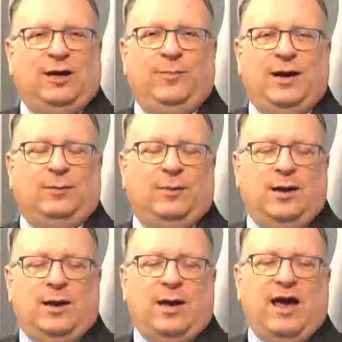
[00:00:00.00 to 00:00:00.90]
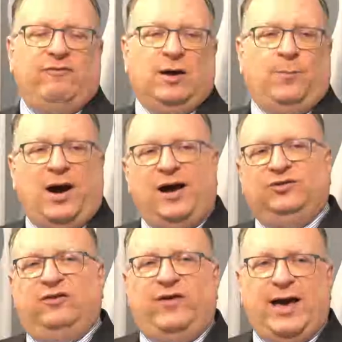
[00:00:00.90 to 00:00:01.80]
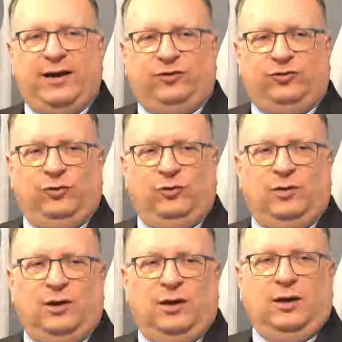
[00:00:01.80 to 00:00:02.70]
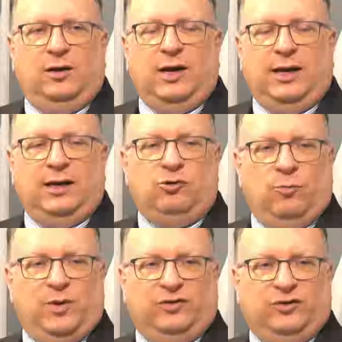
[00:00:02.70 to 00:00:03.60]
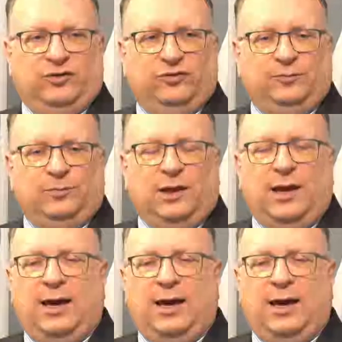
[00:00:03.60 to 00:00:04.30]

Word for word: about having a positive attitude mm in your business. Mm-hmm.